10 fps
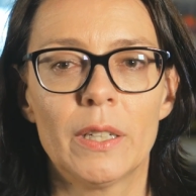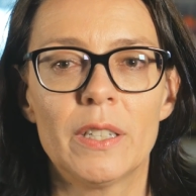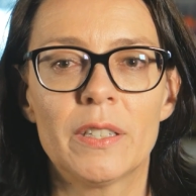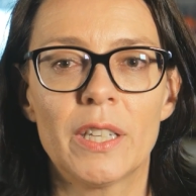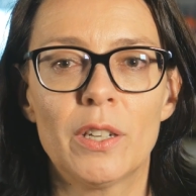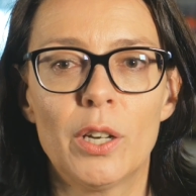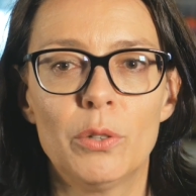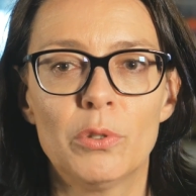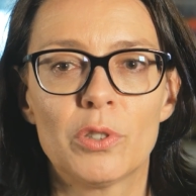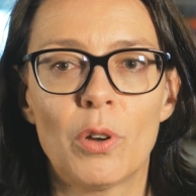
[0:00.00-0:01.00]
This
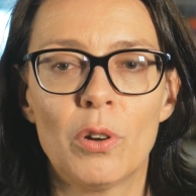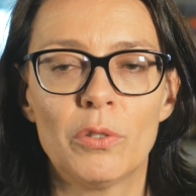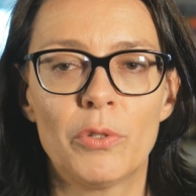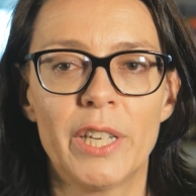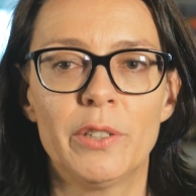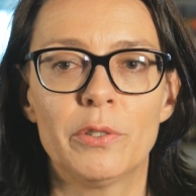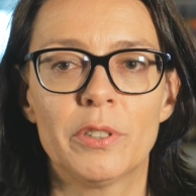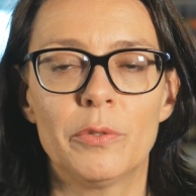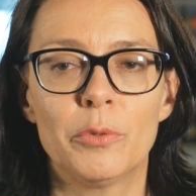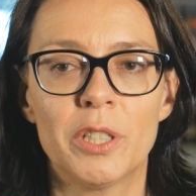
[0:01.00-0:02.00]
includes all radio
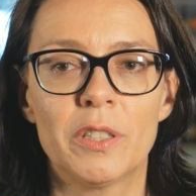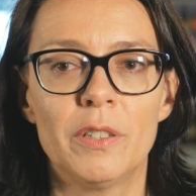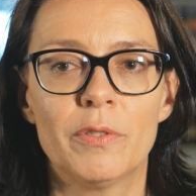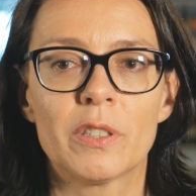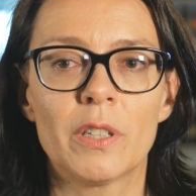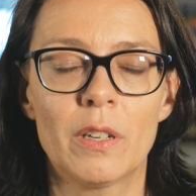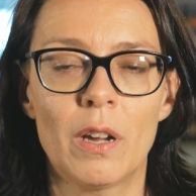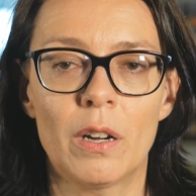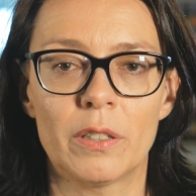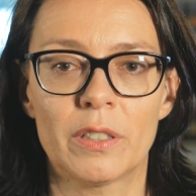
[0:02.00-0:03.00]
receivers in
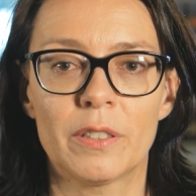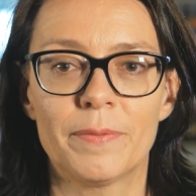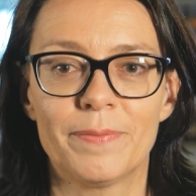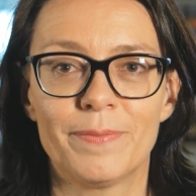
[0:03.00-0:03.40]
cars.